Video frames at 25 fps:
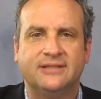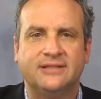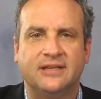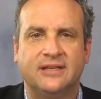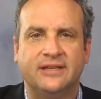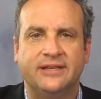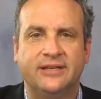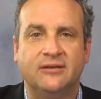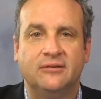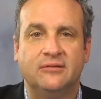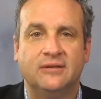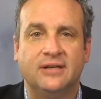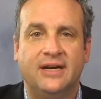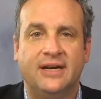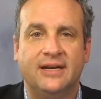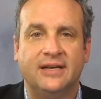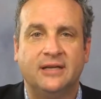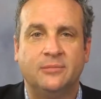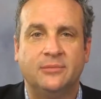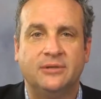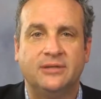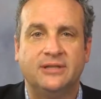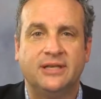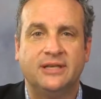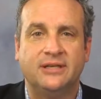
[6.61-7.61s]
legal
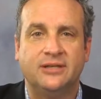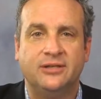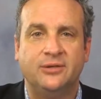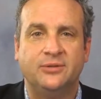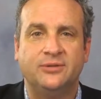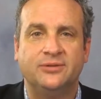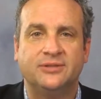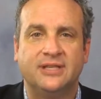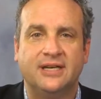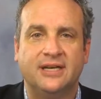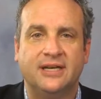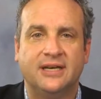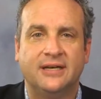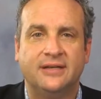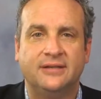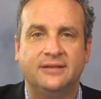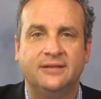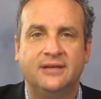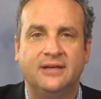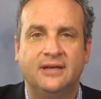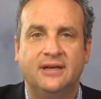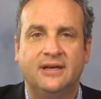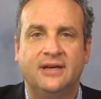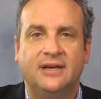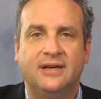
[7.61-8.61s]
document that you sign
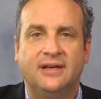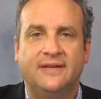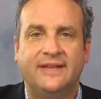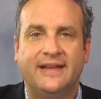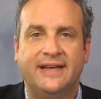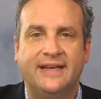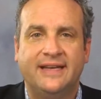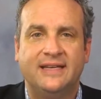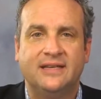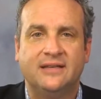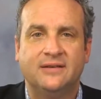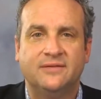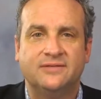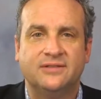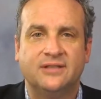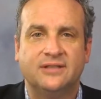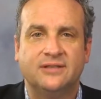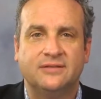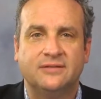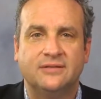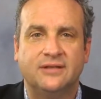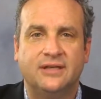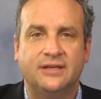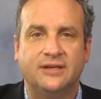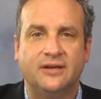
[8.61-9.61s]
that gives
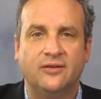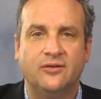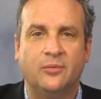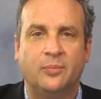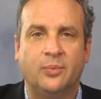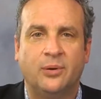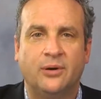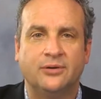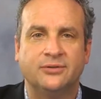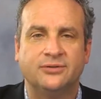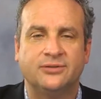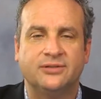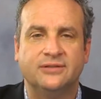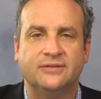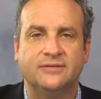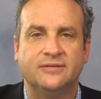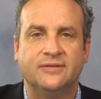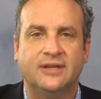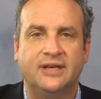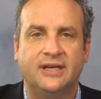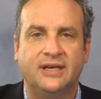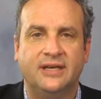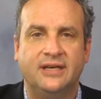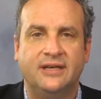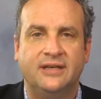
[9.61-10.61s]
another person
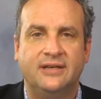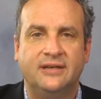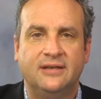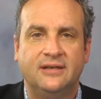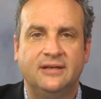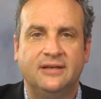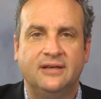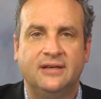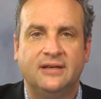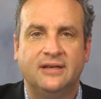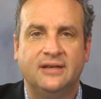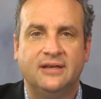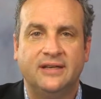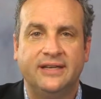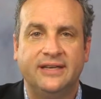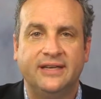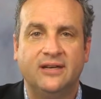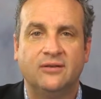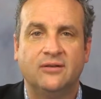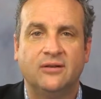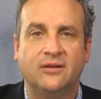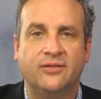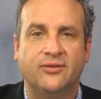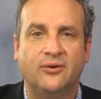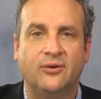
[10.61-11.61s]
the
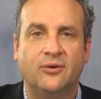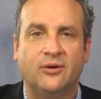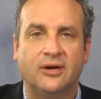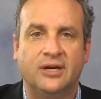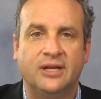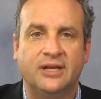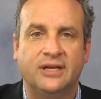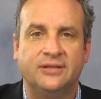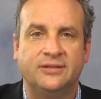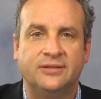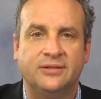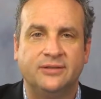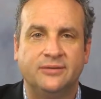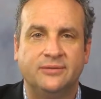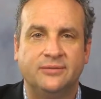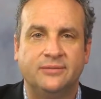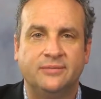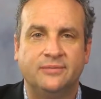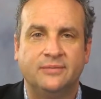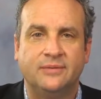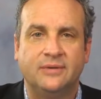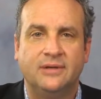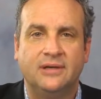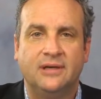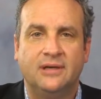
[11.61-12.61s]
legal authority to
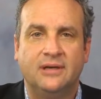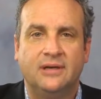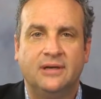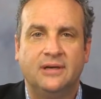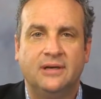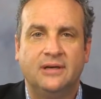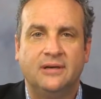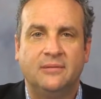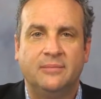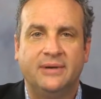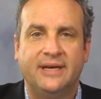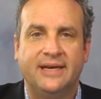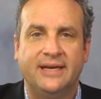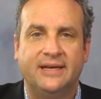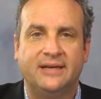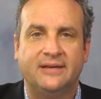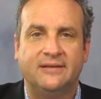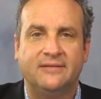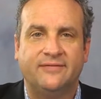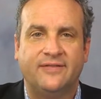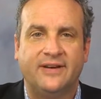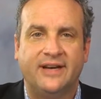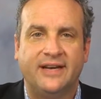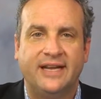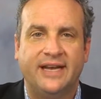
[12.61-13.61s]
make
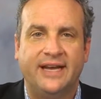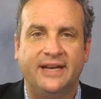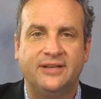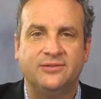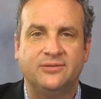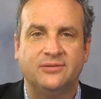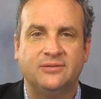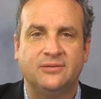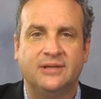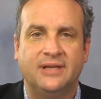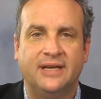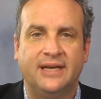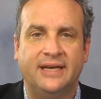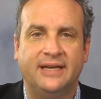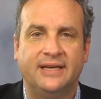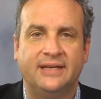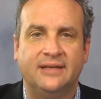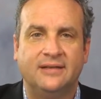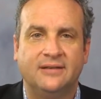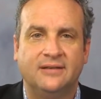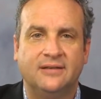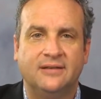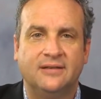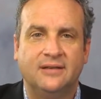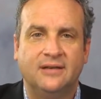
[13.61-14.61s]
financial
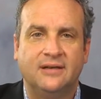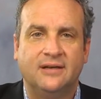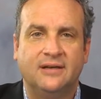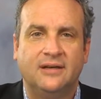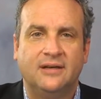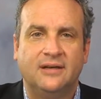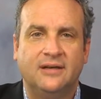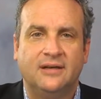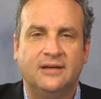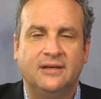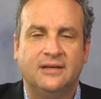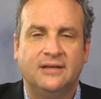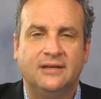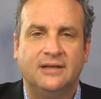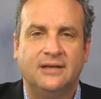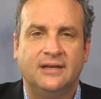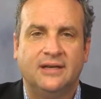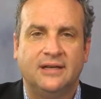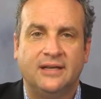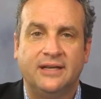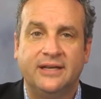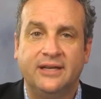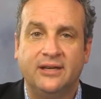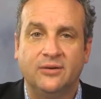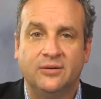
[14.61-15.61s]
and uh,
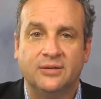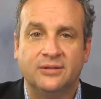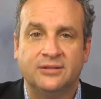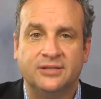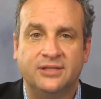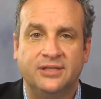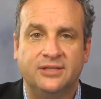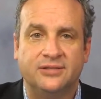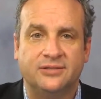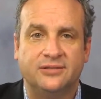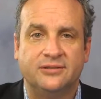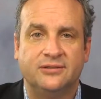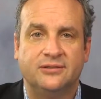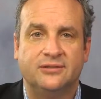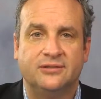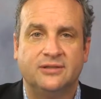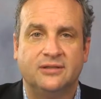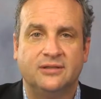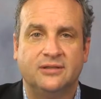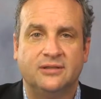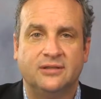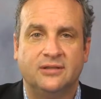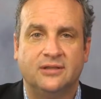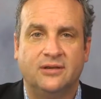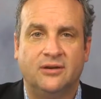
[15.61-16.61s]
legal decisions
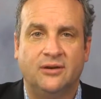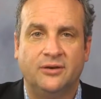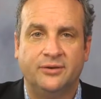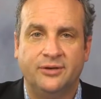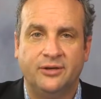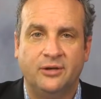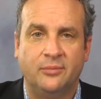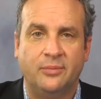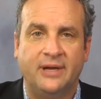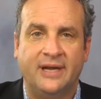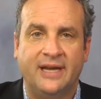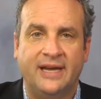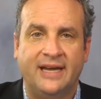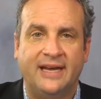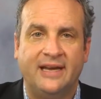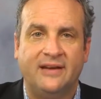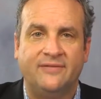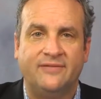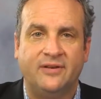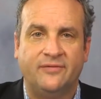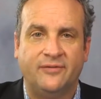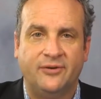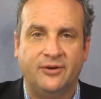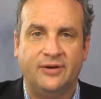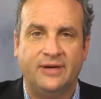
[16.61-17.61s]
on your
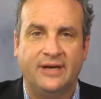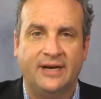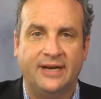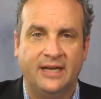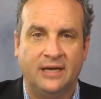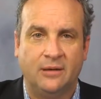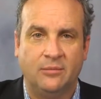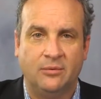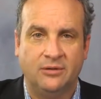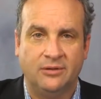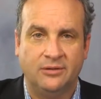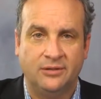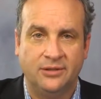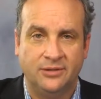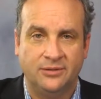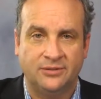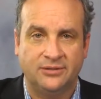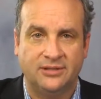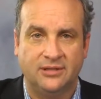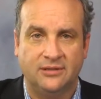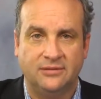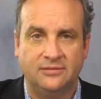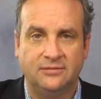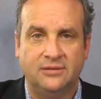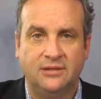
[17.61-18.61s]
behalf if you're not able to do
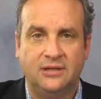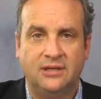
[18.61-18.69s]
so.